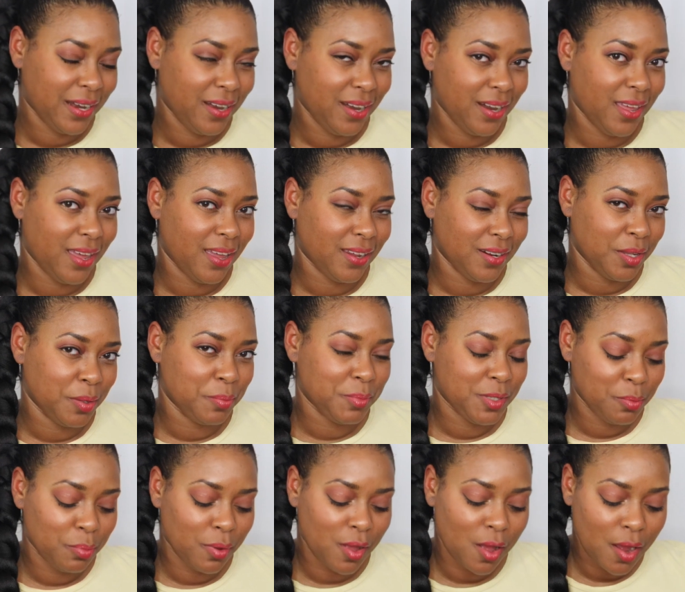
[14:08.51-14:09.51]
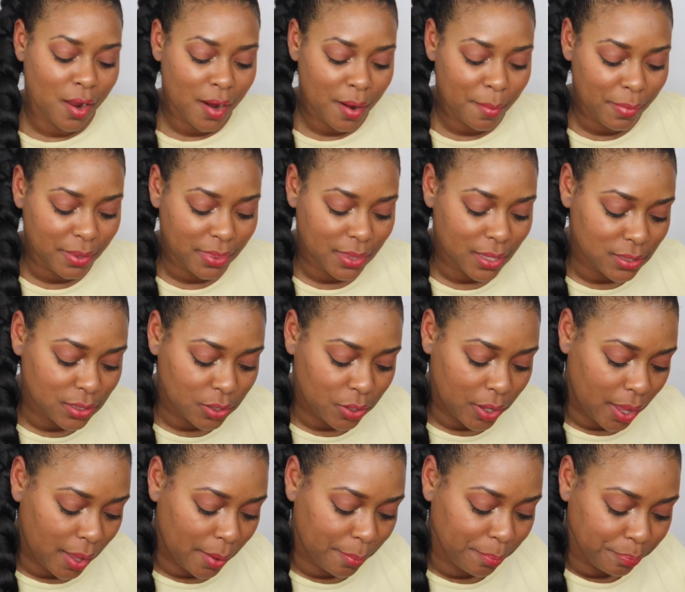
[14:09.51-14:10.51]
not up to par, but that's
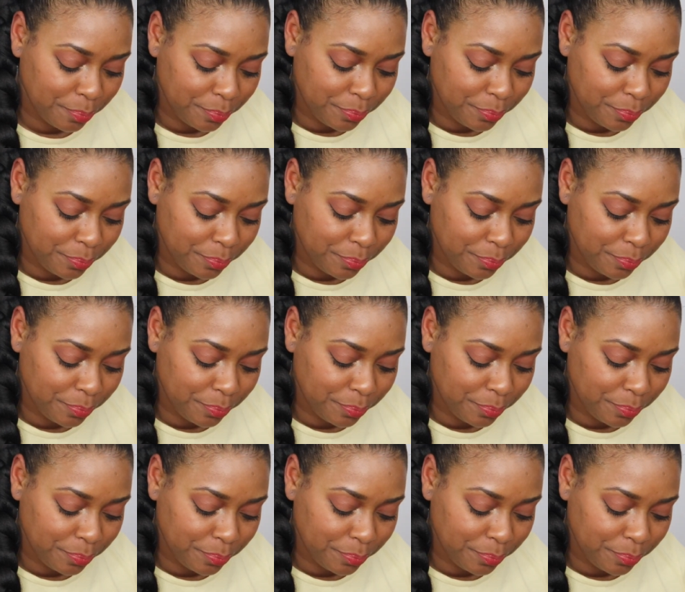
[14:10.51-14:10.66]
okay.